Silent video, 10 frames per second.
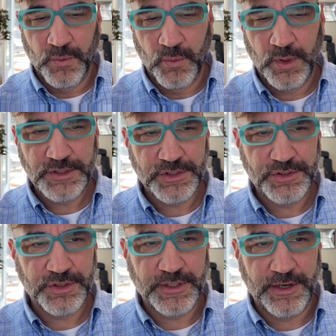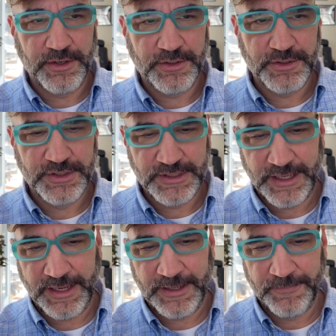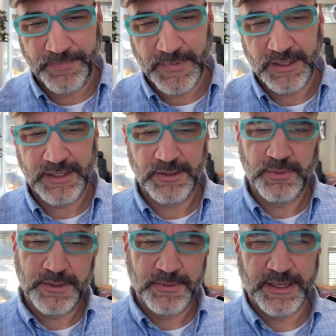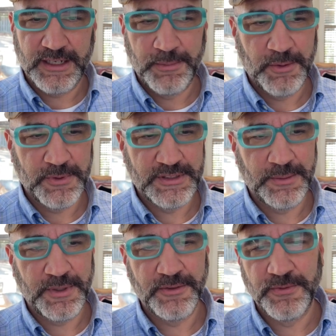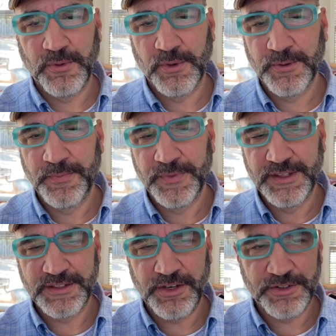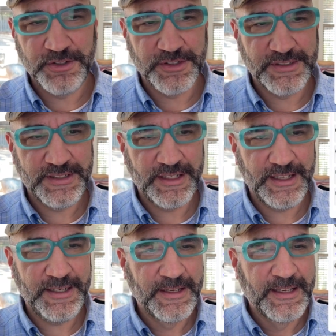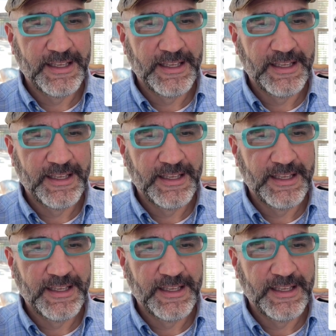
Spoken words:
What should your character say? Well, we've got to come up with something for this character to say,